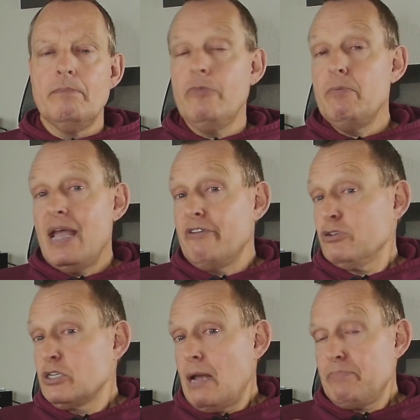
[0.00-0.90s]
We may have
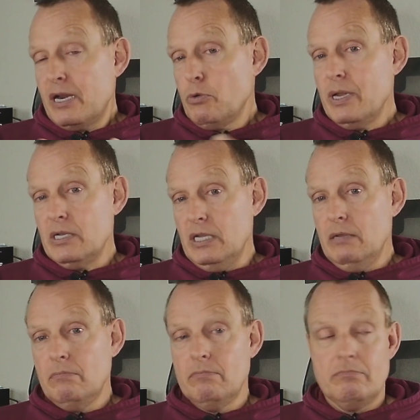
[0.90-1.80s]
to stop that
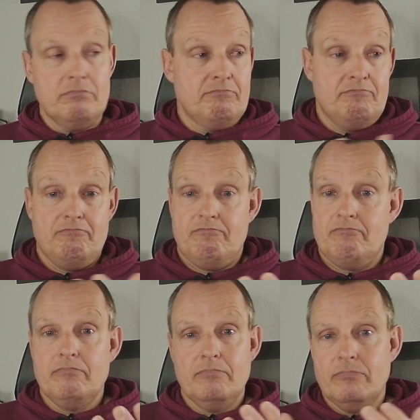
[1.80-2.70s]
quickly.
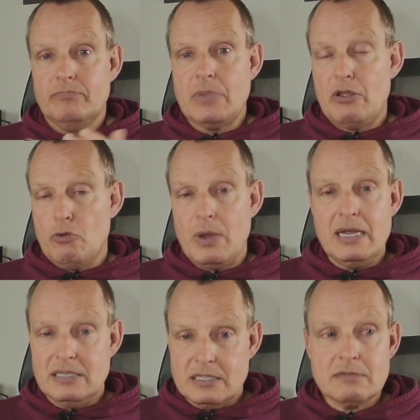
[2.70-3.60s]

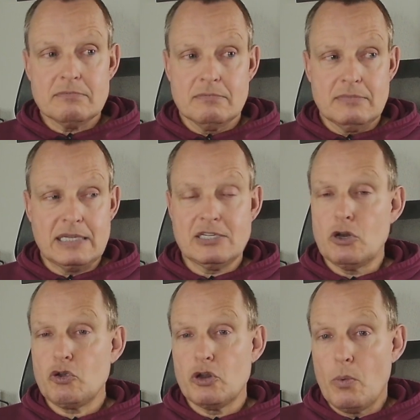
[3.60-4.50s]
Otherwise, that's
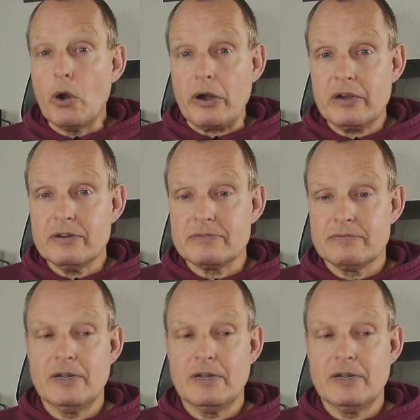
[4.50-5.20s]
not going to work.